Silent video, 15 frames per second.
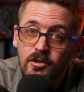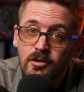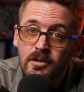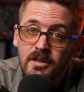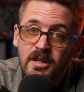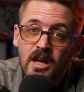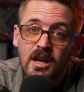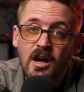You do
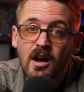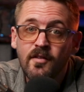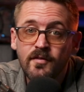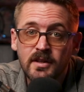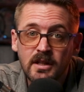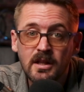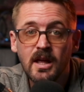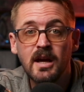the takeoff
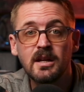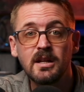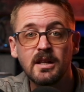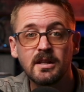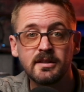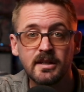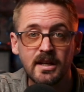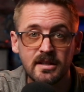and the landing
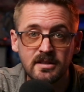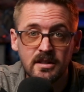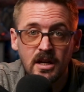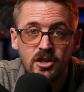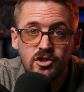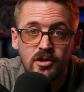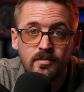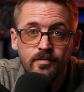at the
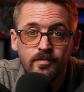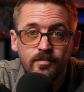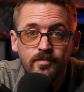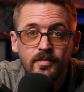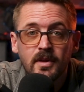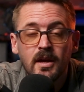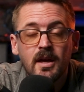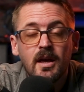destination.
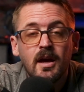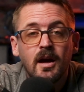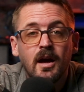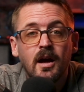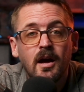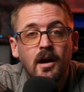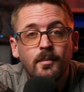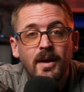
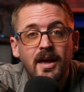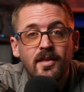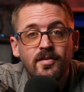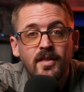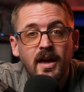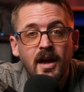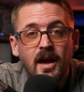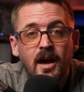
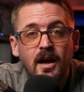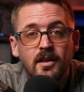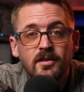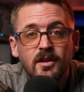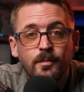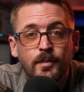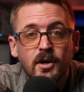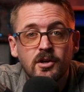And then
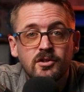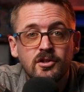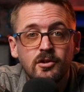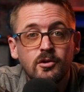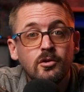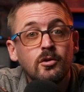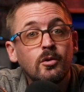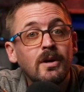the person
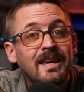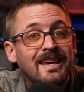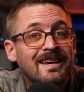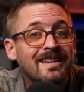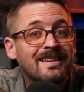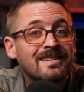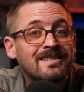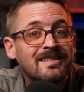who
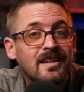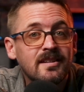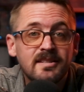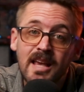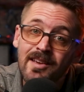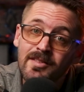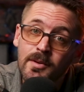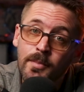is
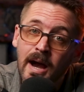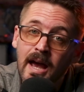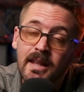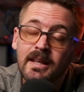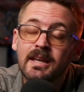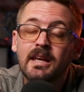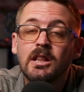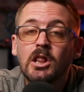safety
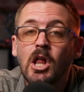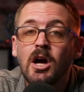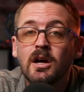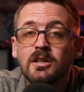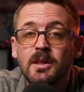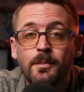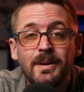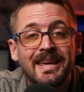pilot can
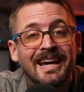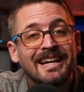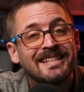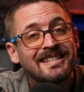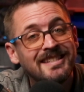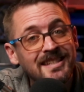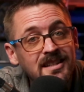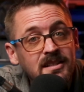log the
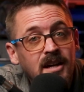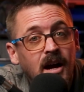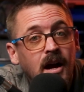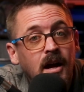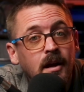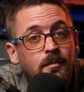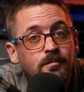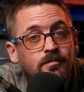PIC
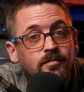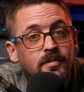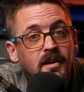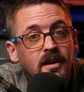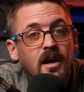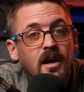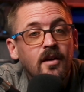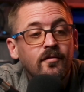time
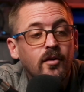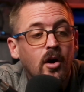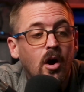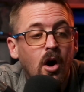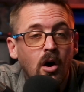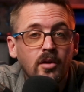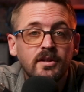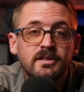for
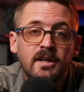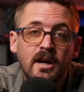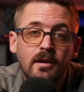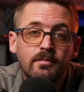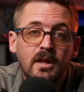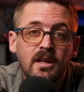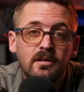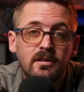all the
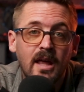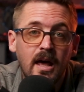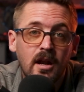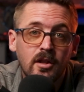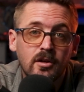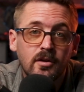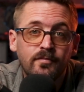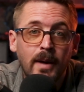time that
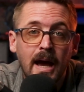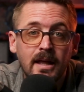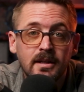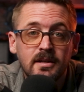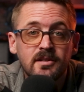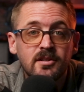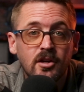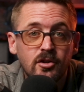other
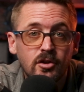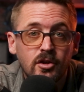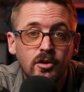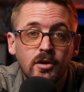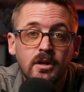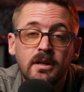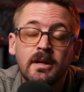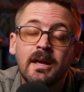pilot is under the
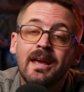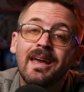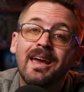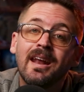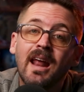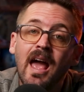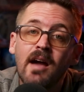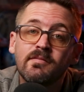hood.
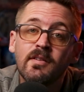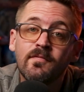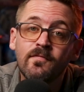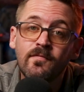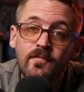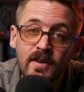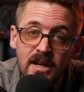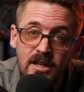And I have a
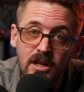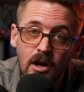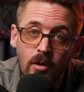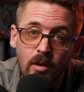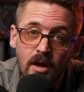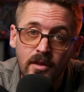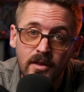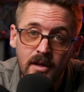
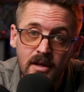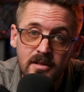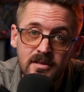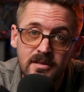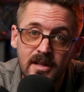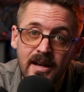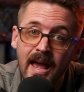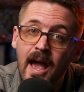video on
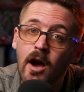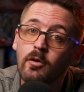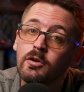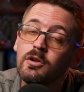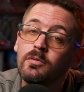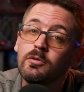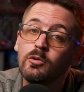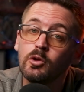this and how
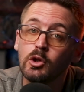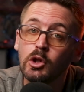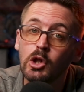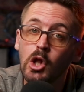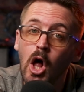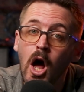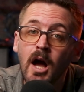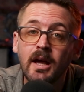to
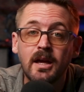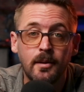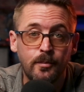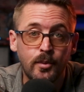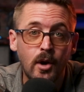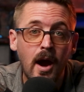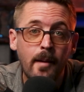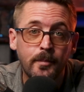log it
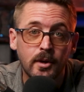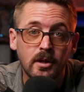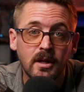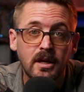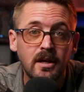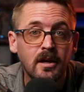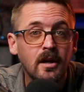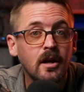
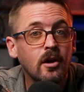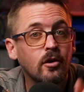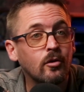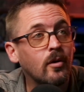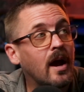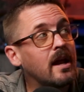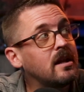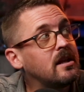properly
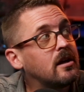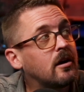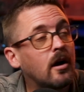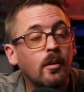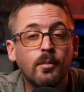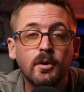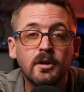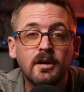right here.
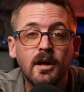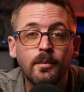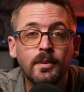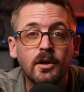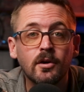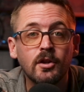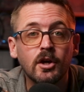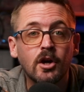I'll put it up
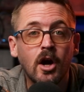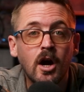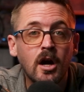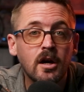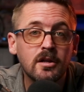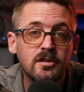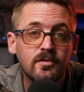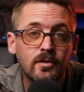here in the
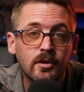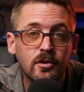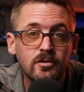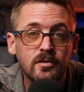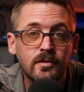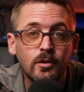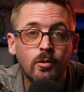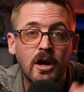cards for
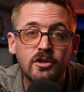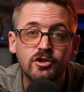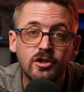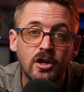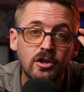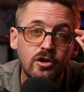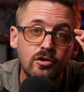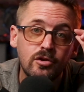those of you watching
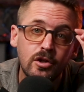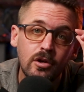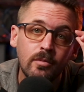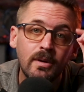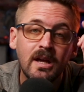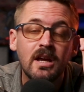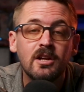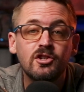on
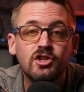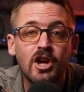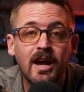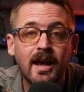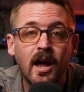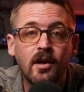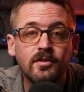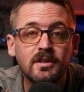YouTube.
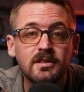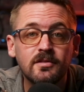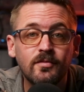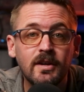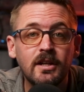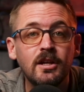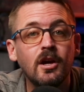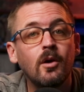Check out this
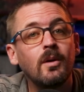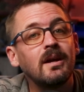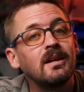video.